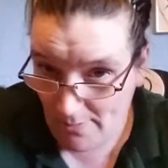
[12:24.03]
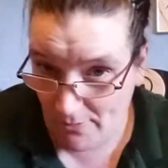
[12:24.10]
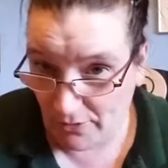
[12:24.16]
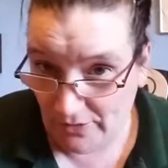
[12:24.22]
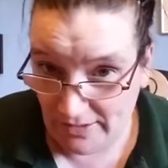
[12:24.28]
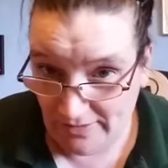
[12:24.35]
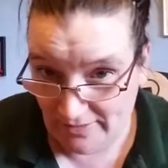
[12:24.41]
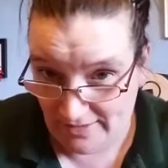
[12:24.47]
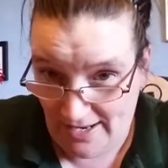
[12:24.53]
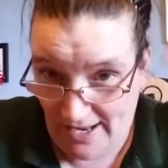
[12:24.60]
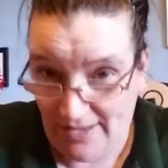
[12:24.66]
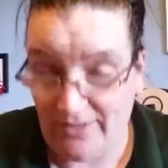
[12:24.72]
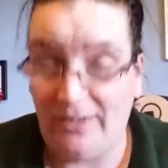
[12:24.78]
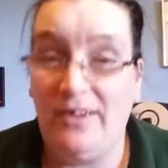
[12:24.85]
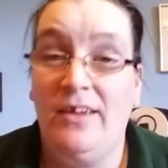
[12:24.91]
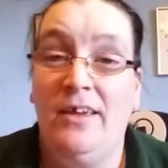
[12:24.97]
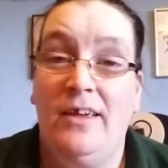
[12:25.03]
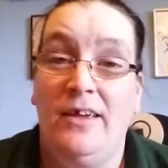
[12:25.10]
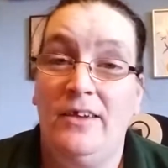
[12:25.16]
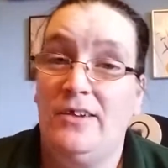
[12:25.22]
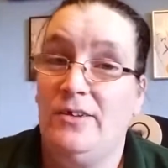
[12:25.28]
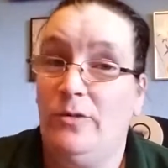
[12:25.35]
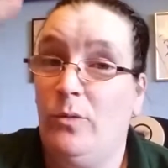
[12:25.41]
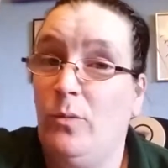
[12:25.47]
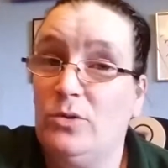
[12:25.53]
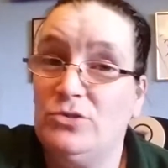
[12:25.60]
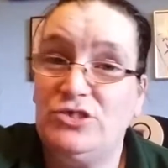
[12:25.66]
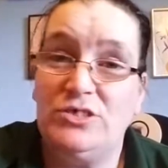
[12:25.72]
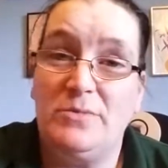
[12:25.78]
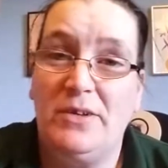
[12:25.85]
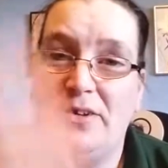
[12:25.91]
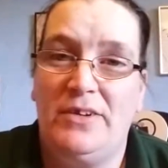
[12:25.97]
am on the internet, you're
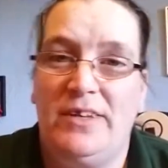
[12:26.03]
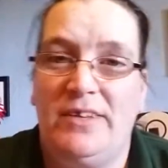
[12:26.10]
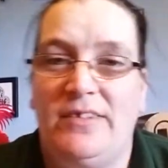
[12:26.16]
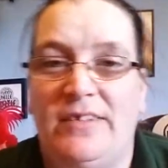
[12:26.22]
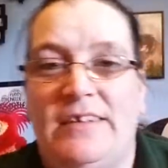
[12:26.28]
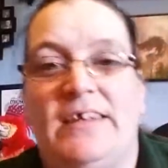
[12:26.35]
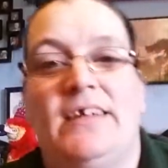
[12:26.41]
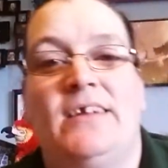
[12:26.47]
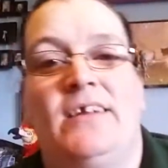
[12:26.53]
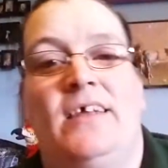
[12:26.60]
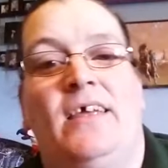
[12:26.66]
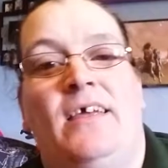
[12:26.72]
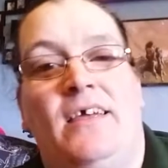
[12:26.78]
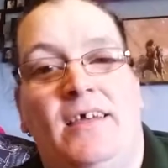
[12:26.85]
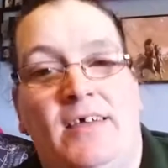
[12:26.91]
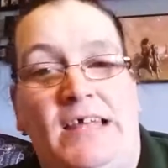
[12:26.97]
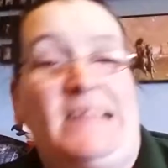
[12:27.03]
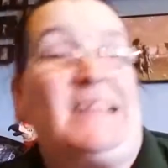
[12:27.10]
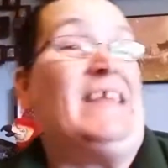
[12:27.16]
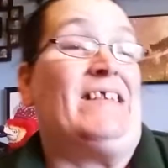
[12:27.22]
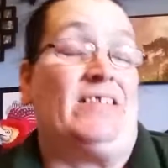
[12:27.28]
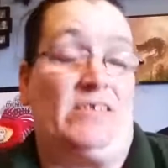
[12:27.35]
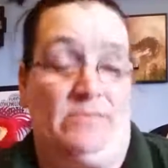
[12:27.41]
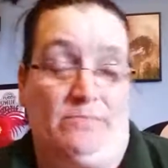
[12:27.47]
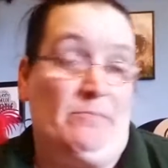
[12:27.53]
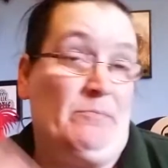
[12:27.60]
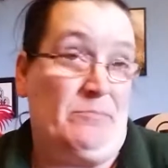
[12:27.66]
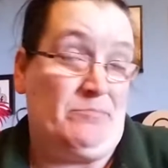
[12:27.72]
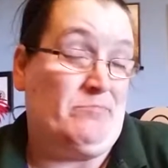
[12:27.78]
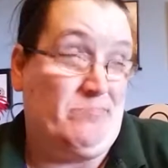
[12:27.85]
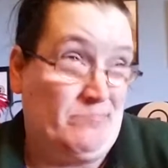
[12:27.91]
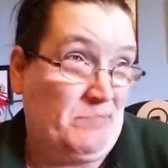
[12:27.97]
watching me on the internet. This
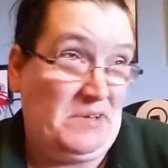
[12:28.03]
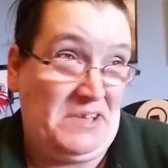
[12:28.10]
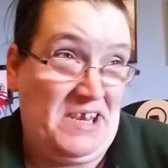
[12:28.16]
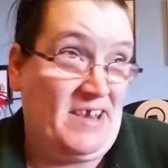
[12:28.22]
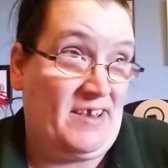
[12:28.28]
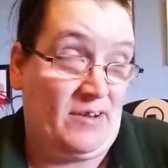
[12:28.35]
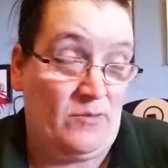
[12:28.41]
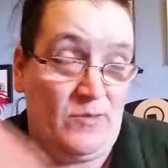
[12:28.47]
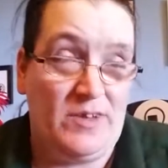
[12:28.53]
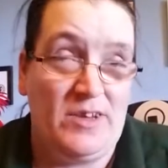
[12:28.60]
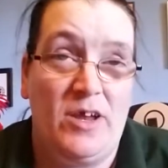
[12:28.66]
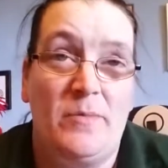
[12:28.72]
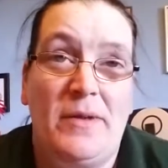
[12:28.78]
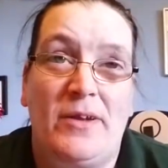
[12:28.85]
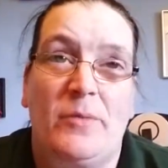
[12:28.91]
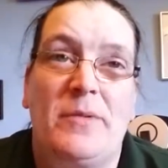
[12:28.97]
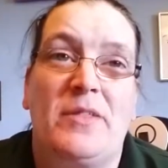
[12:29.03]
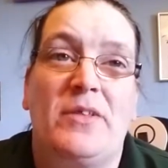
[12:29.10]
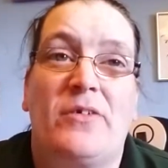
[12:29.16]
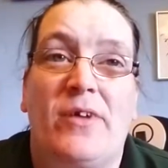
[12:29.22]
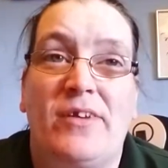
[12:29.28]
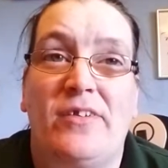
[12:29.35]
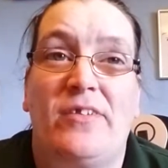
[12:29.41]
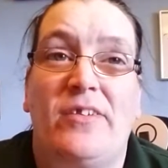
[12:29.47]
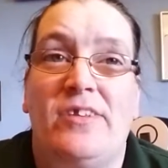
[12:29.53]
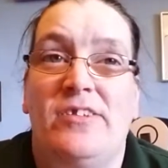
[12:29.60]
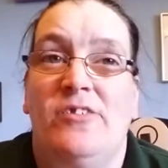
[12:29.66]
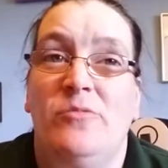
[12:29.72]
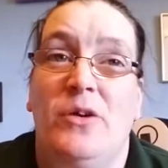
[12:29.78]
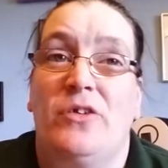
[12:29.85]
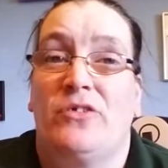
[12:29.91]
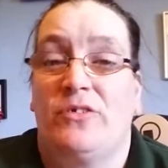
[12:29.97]
particular video may not be the greatest thing
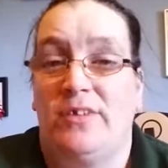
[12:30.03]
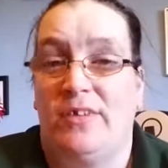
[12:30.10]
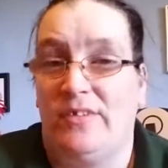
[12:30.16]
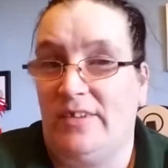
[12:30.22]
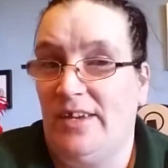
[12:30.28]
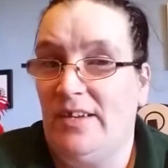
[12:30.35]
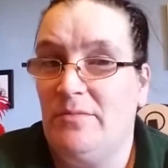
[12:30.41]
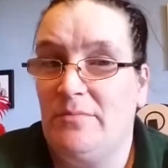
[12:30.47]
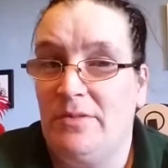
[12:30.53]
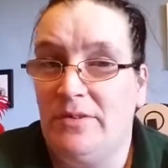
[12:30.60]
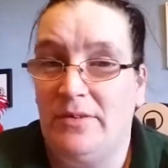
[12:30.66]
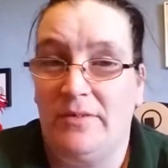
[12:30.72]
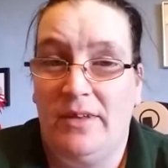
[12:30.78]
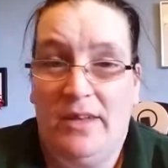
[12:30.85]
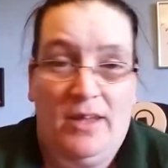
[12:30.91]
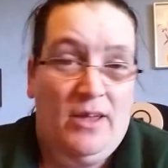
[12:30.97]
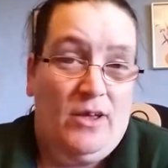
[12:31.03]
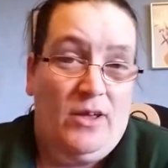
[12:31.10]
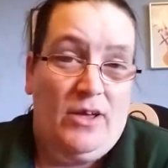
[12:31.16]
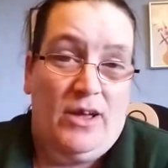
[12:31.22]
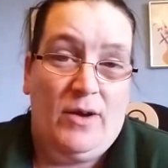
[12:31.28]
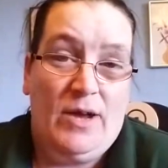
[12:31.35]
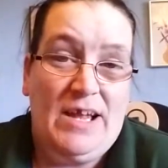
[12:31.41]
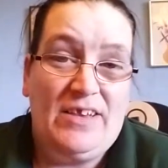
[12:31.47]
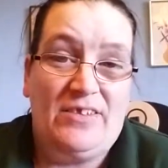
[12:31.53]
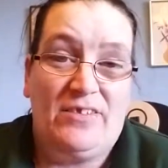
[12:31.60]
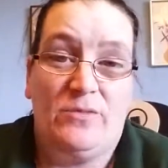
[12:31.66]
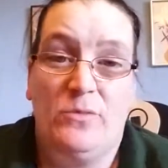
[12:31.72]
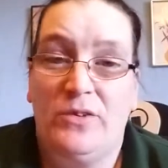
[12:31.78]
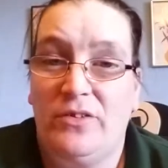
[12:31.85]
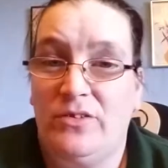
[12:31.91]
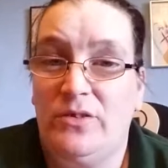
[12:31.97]
you've personally seen, but
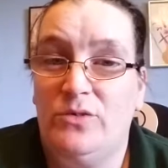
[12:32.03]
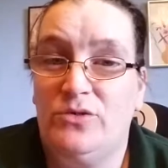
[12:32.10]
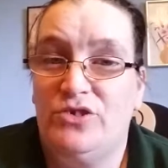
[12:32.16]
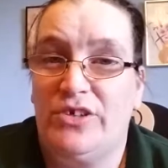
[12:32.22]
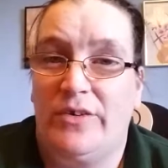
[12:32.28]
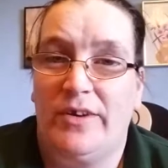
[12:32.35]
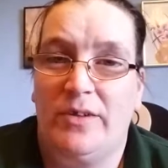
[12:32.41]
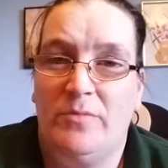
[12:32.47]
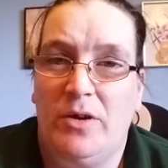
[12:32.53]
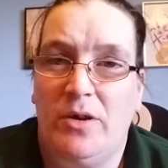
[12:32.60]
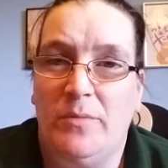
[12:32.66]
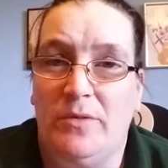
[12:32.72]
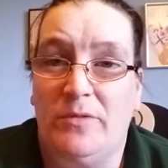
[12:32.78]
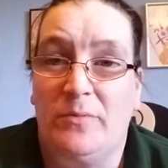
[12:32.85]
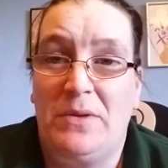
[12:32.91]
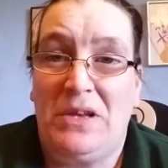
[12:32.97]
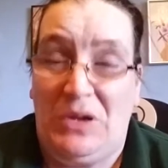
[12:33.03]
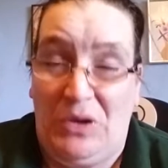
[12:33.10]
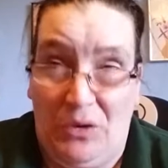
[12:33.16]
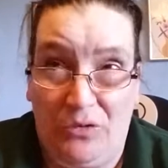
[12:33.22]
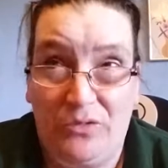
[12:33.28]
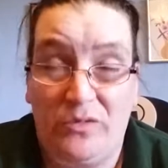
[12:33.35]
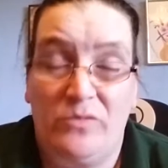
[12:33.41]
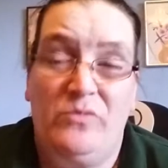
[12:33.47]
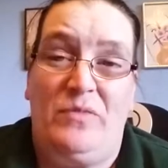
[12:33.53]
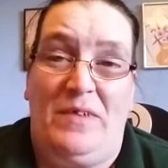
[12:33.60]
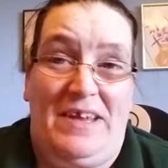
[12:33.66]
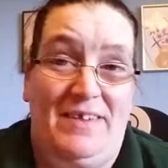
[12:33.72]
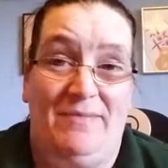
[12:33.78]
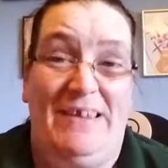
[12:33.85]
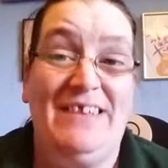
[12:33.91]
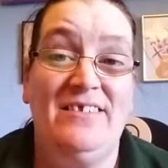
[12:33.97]
we're still sharing a moment because of
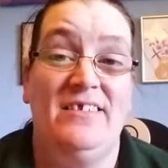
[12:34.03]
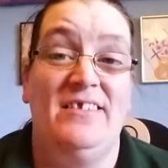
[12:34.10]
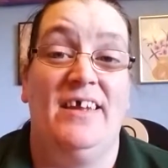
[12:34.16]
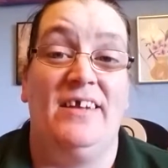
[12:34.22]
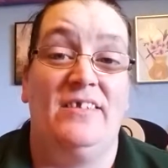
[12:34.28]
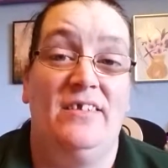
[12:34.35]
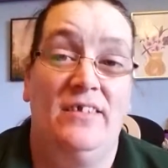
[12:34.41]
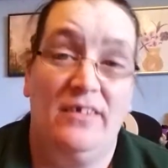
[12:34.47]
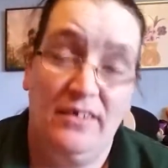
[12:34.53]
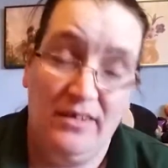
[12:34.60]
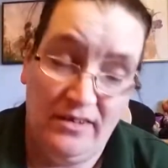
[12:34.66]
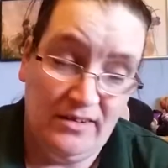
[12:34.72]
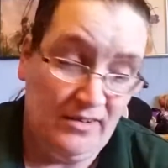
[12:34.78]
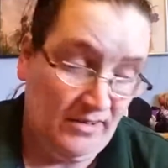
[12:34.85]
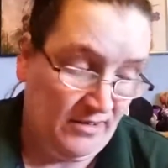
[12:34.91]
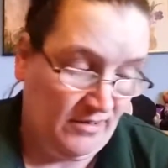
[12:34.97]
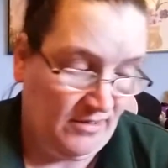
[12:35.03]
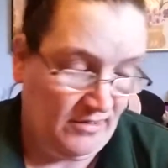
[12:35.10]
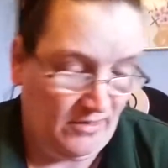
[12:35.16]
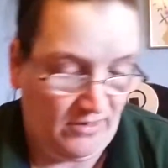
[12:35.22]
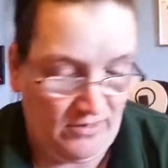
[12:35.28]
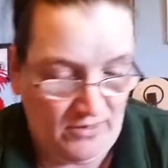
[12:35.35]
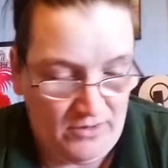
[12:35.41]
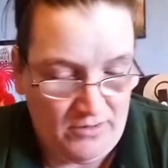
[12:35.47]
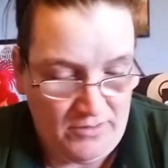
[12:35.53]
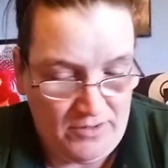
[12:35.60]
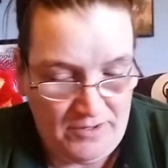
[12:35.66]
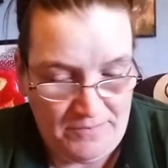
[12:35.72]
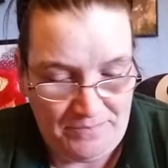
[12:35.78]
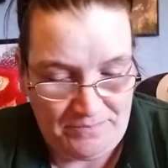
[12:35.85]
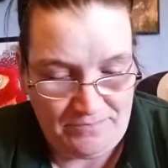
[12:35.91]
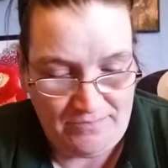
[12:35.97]
internet.
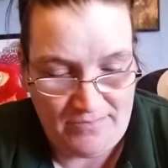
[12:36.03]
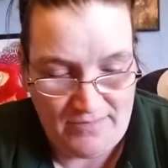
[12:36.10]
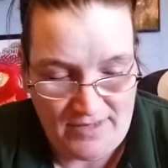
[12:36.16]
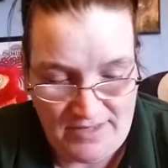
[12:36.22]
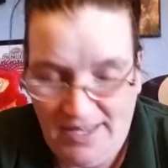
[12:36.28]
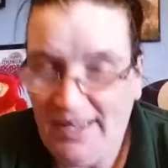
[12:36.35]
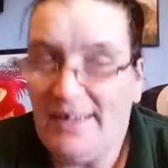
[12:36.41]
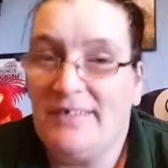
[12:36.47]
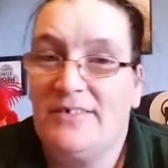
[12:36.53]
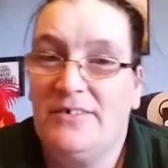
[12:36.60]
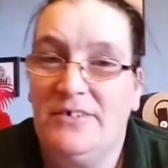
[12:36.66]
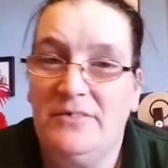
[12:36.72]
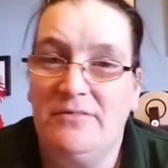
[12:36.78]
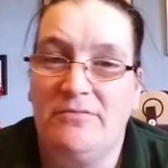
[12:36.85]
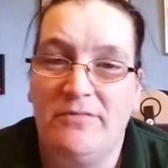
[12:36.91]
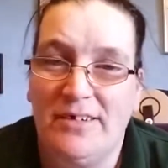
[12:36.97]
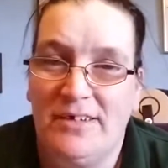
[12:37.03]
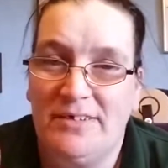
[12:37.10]
So, yeah, cool.